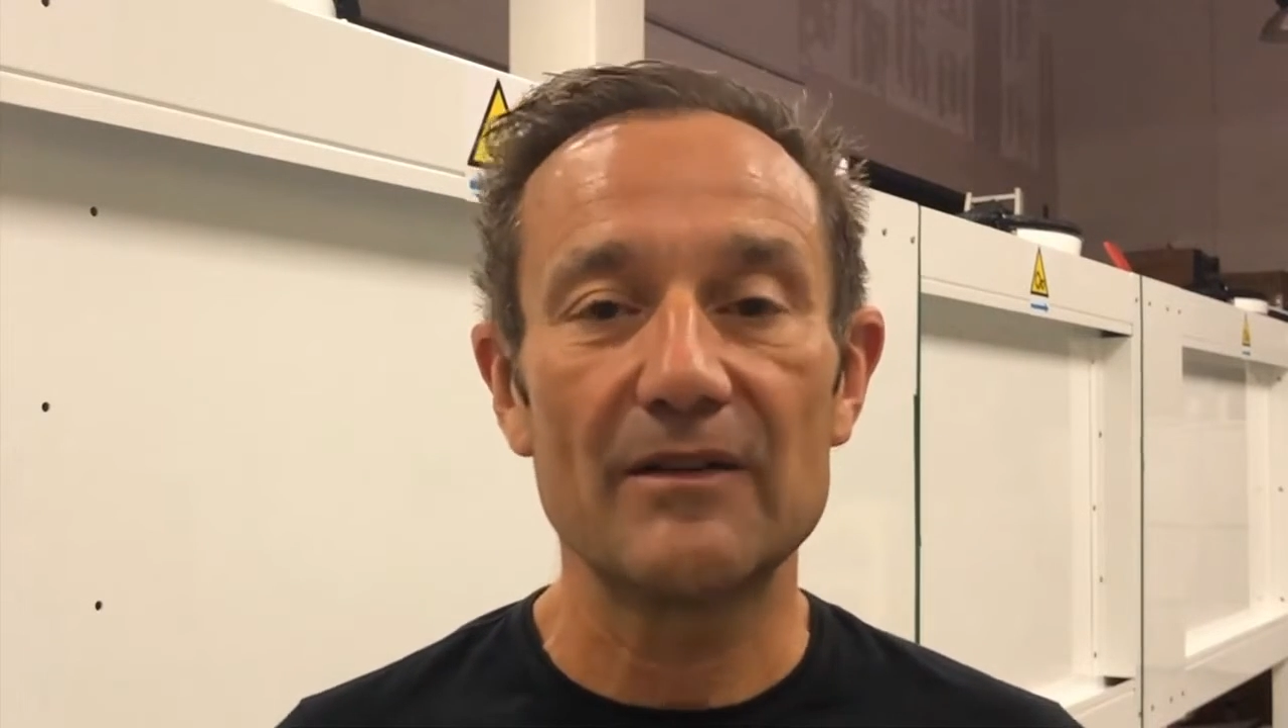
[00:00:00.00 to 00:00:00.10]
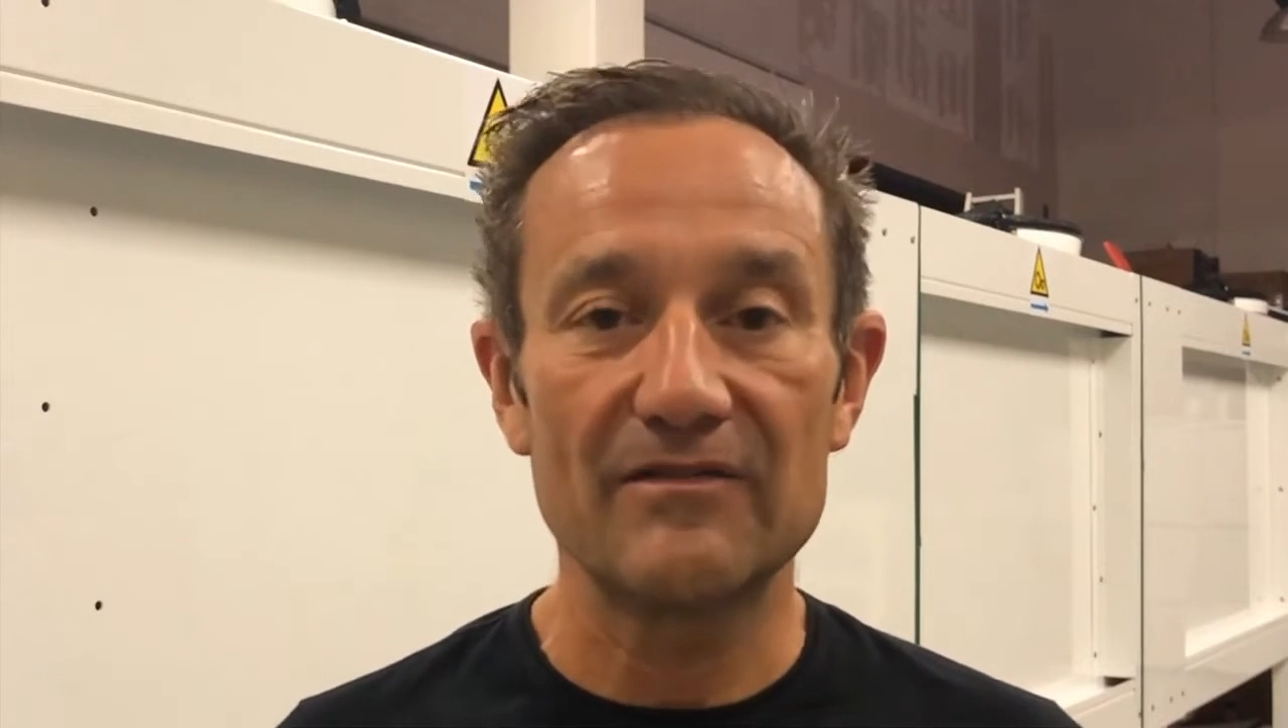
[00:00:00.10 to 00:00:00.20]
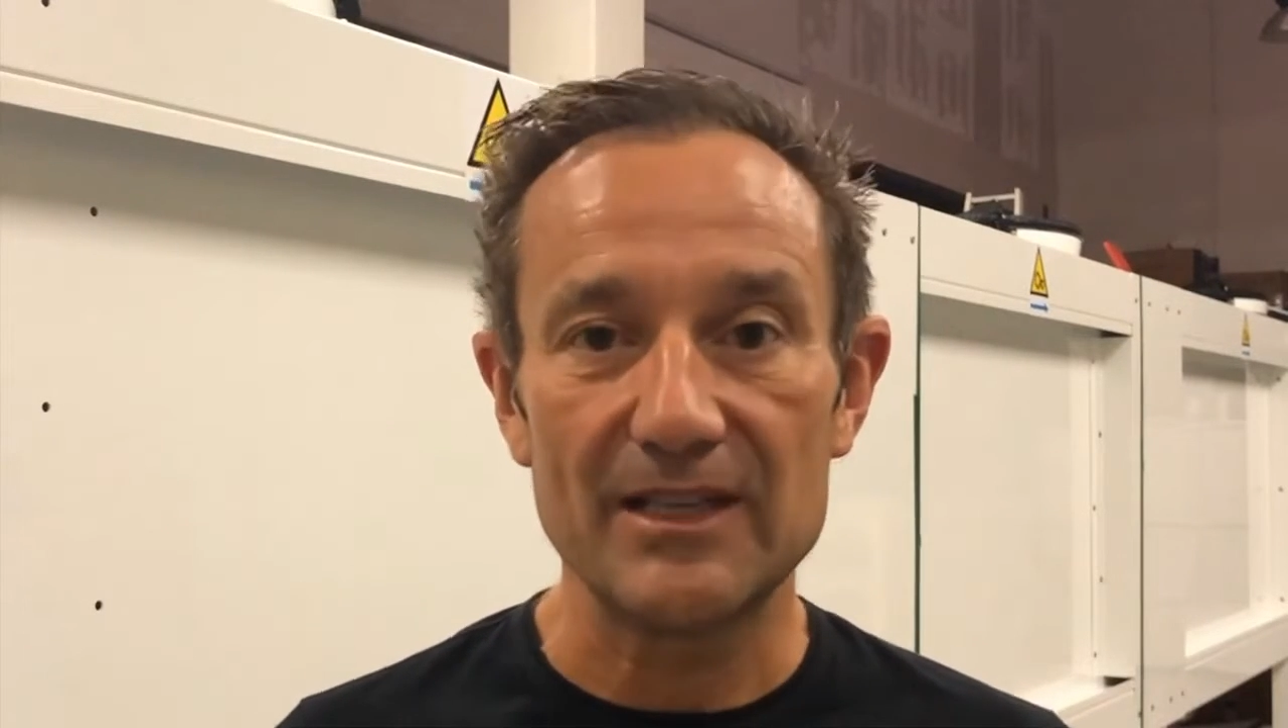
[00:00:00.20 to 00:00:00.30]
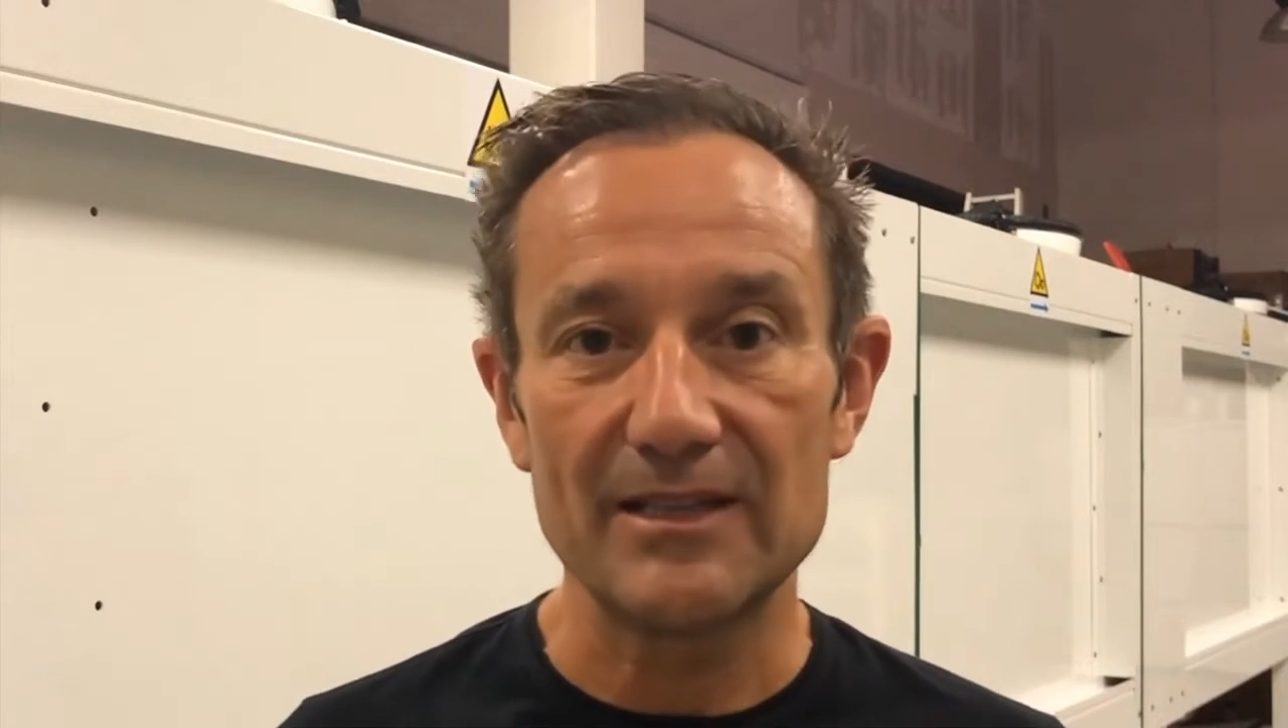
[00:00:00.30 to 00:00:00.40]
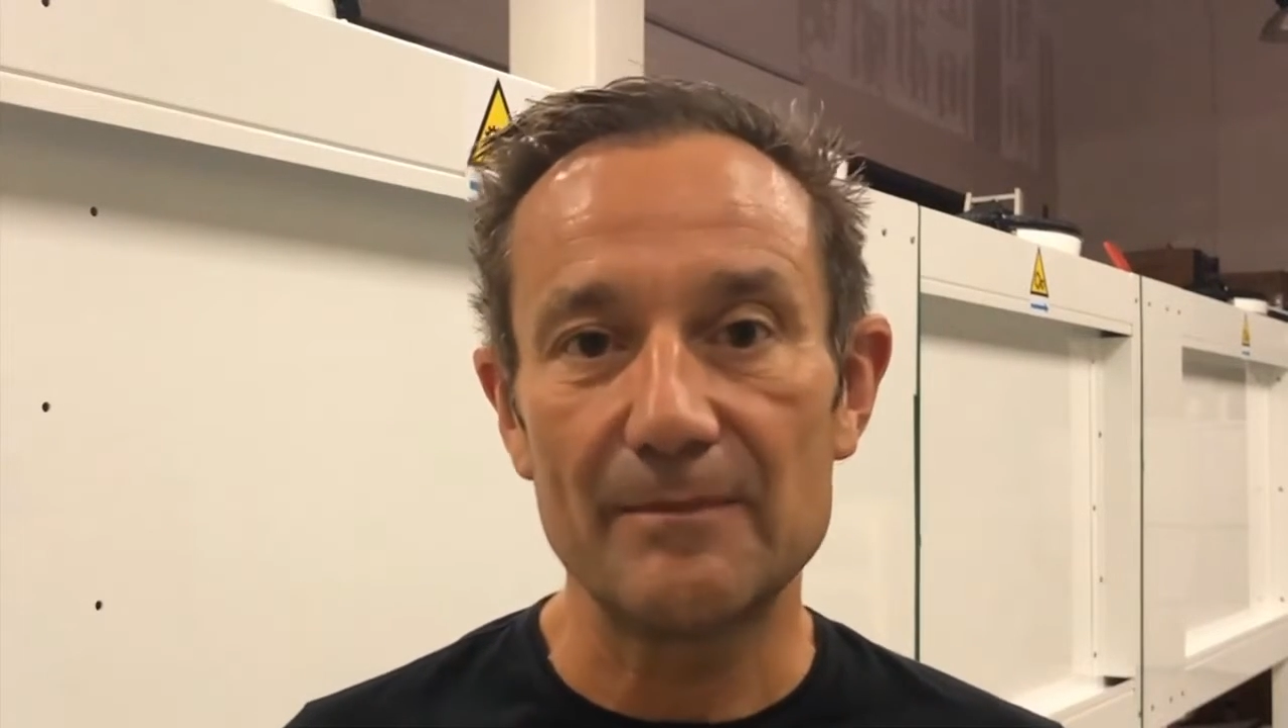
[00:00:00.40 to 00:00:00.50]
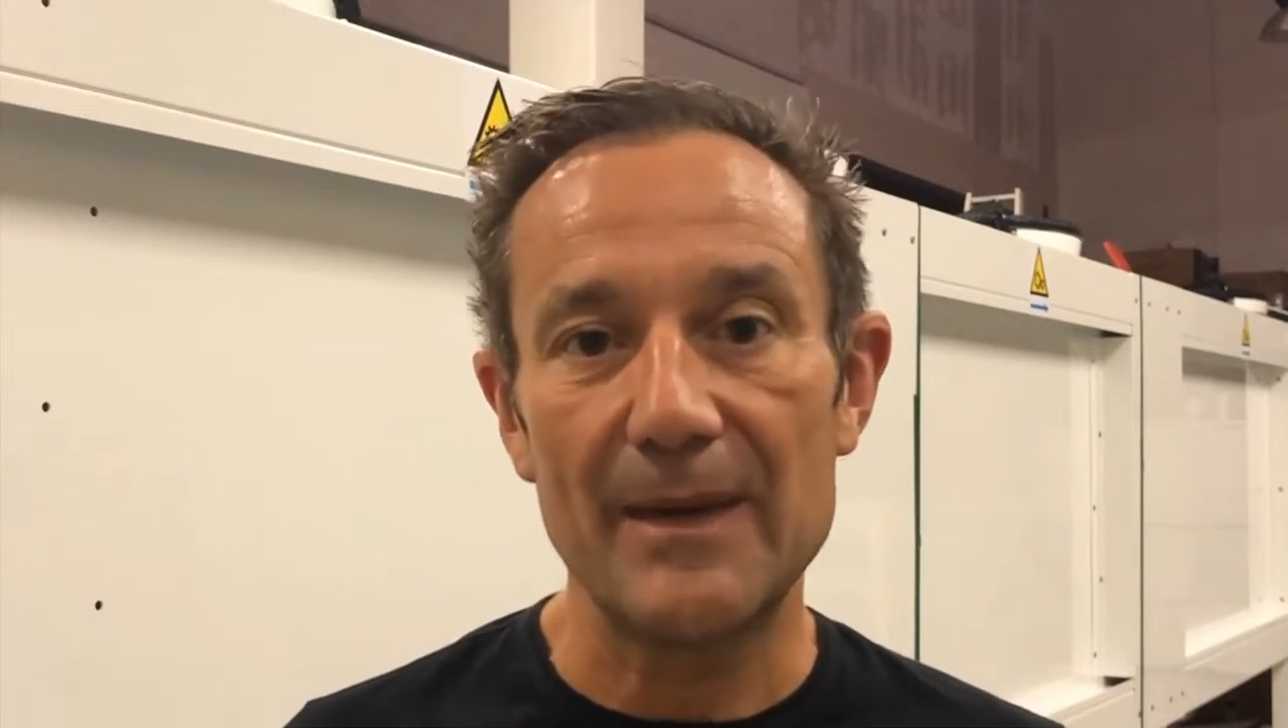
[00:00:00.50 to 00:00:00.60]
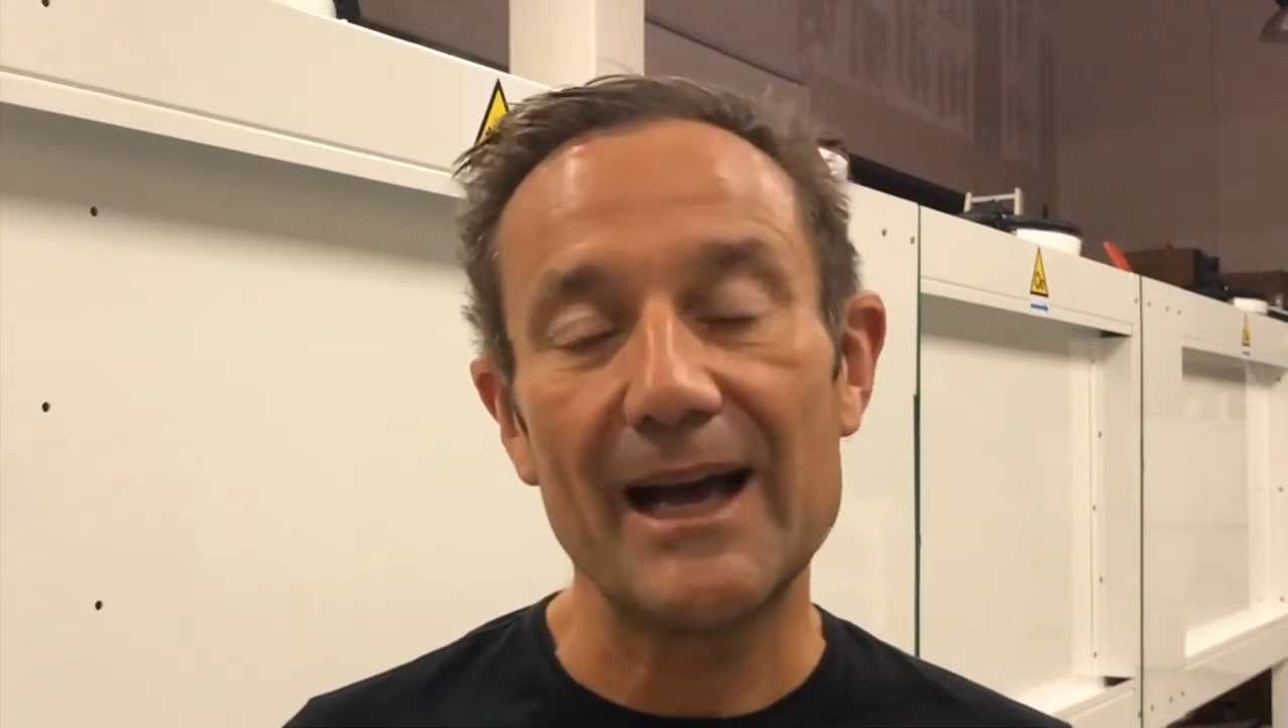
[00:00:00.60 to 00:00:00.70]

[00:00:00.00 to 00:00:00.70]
a finned